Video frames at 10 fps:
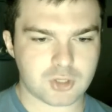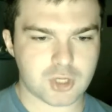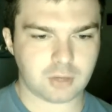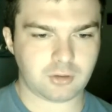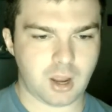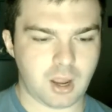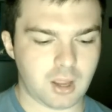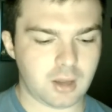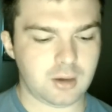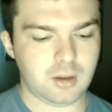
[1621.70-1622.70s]
Chuck
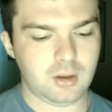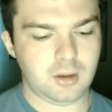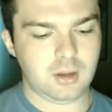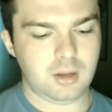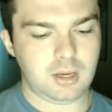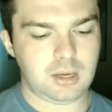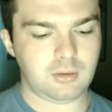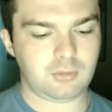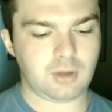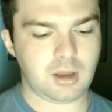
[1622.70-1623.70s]
Todd. He
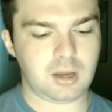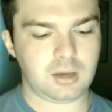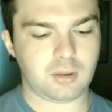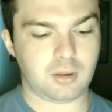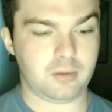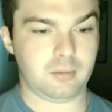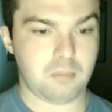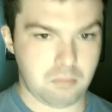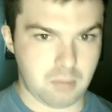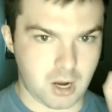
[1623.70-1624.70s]
is the
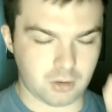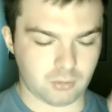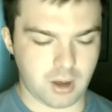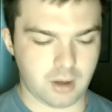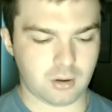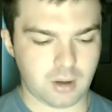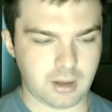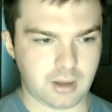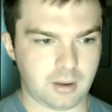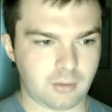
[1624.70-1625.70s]
moderator,
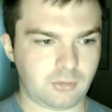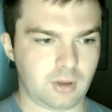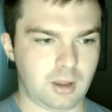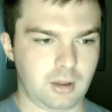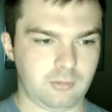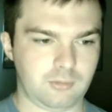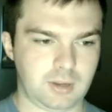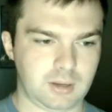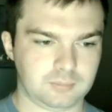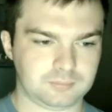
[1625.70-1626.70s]
I guess, of
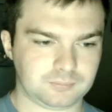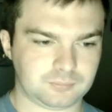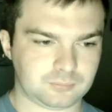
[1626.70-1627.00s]
the